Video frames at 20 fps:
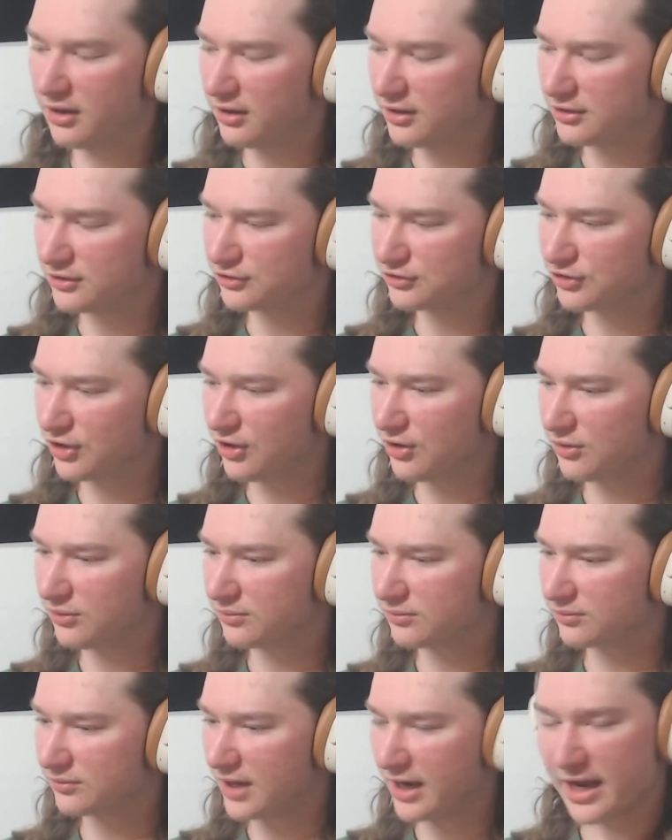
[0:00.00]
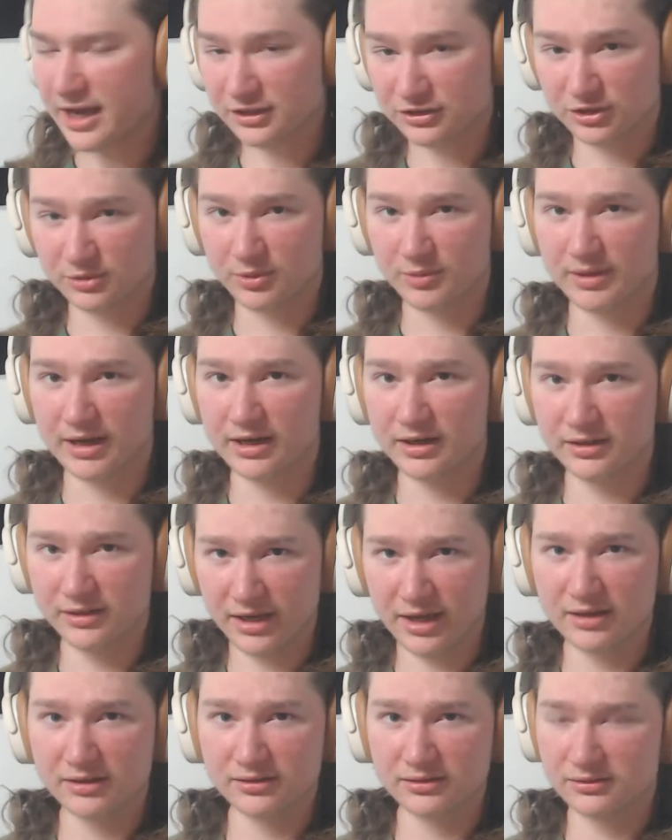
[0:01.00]
So I ask him about it,
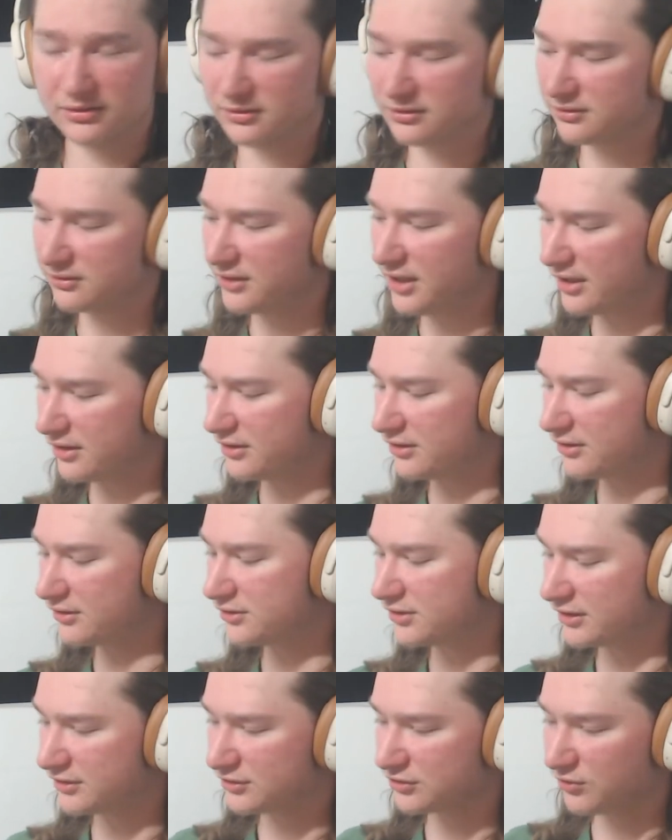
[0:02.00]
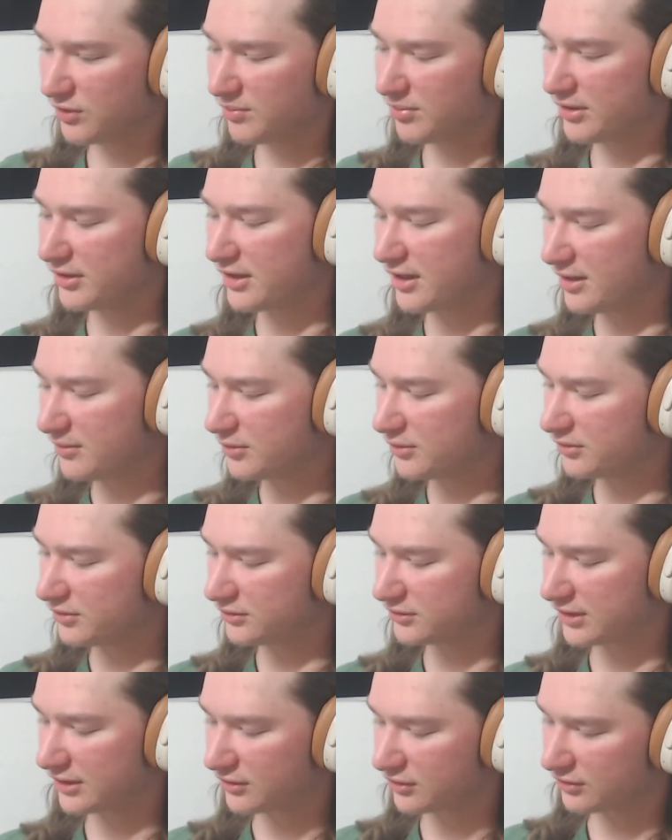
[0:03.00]
and yeah, he says it's a wet plate camera.
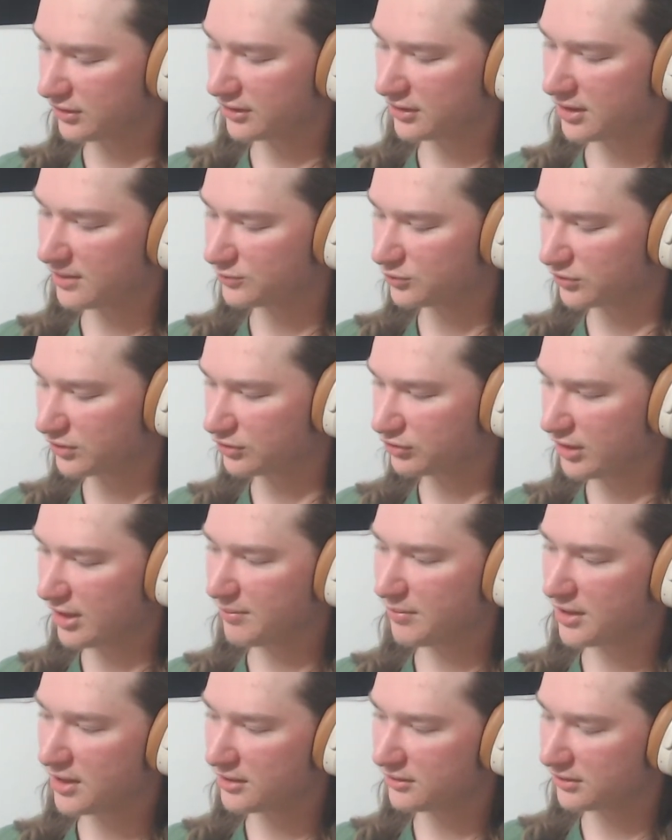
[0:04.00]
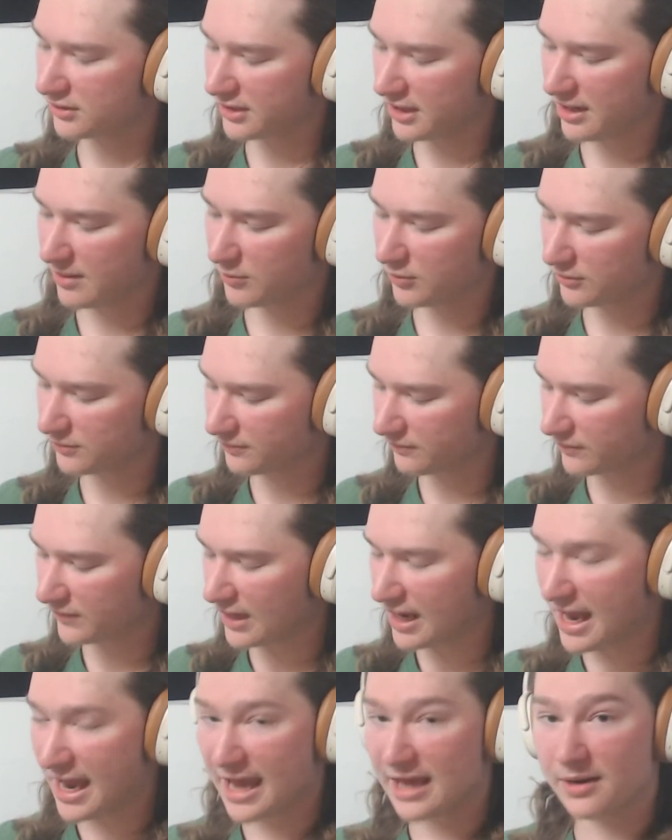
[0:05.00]
It comes with the tripod, the camera,
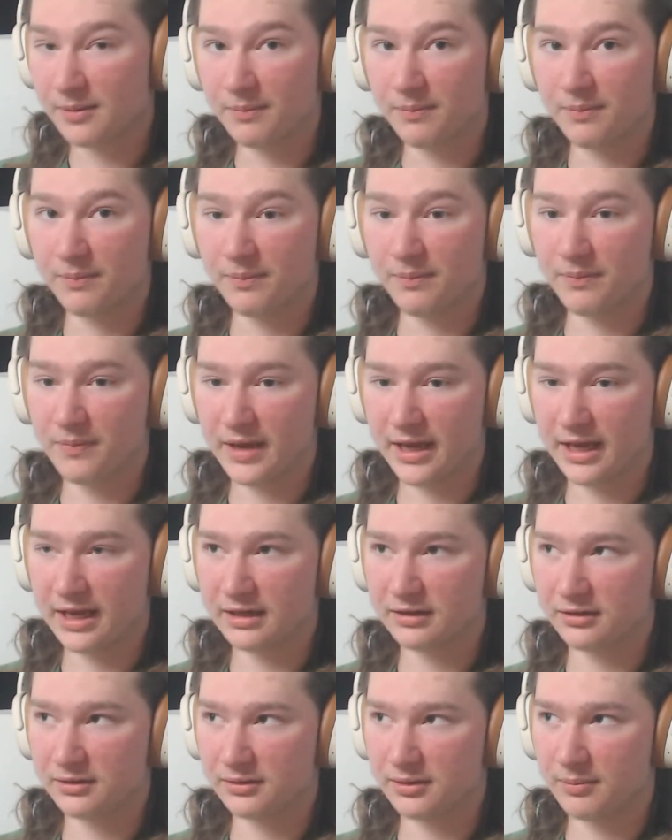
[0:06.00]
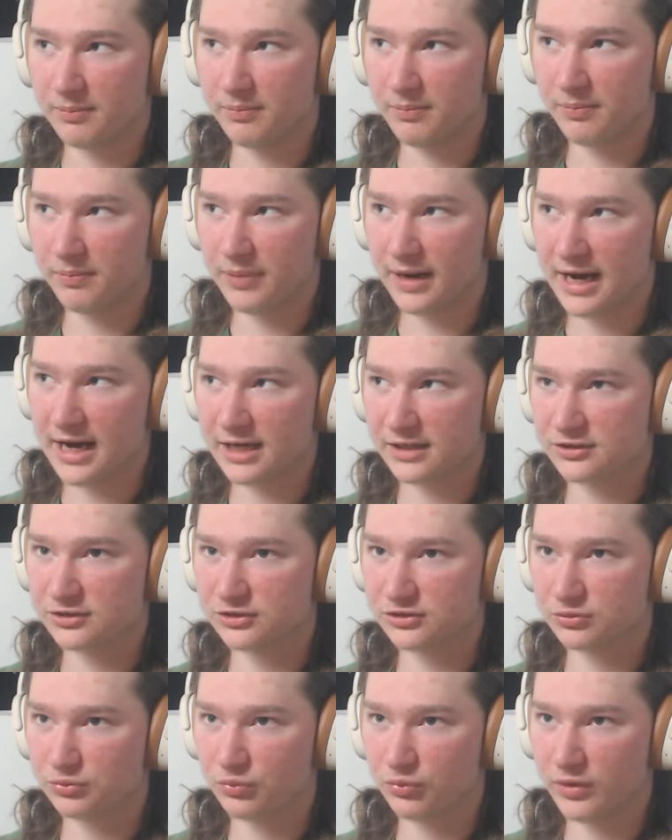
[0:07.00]
and a
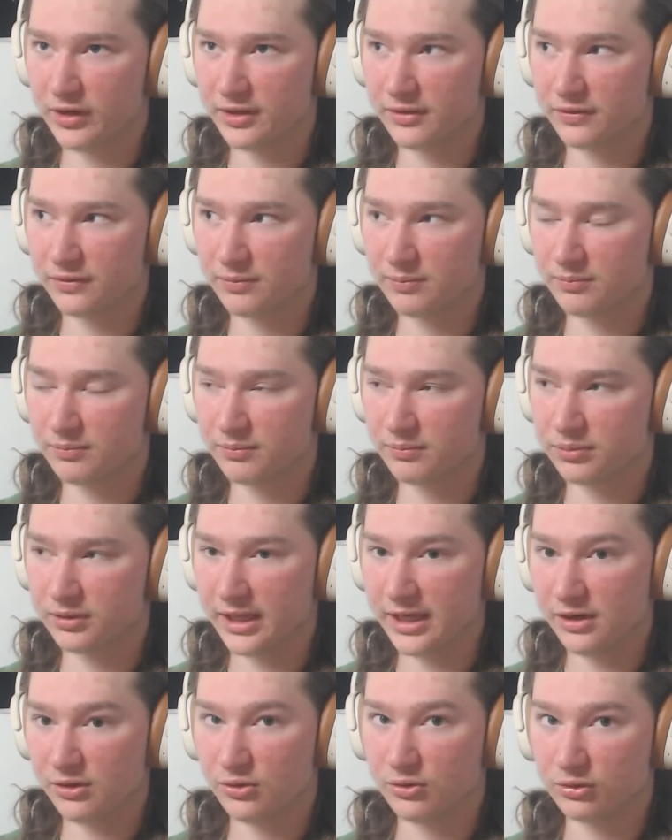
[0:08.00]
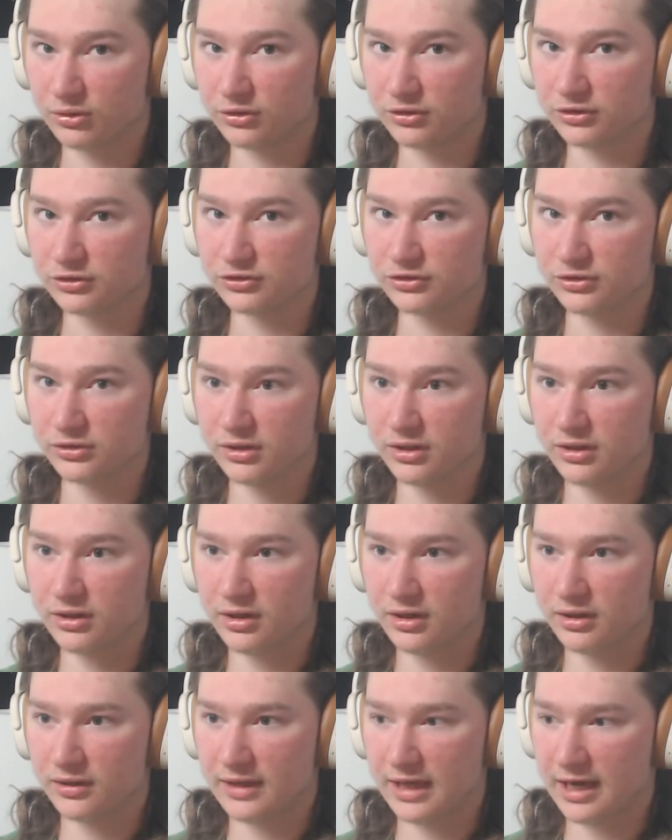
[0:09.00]
box with plate holders
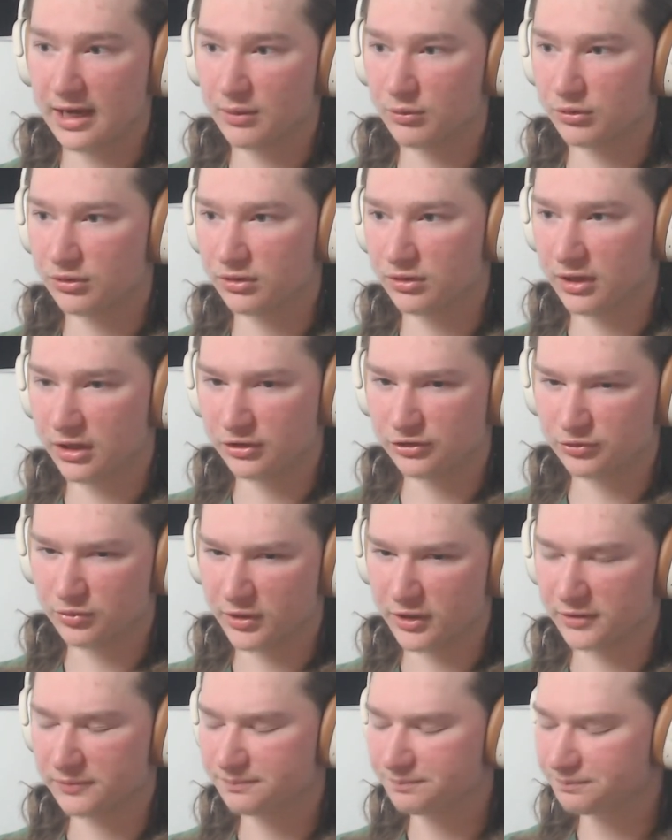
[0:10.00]
that were elsewhere.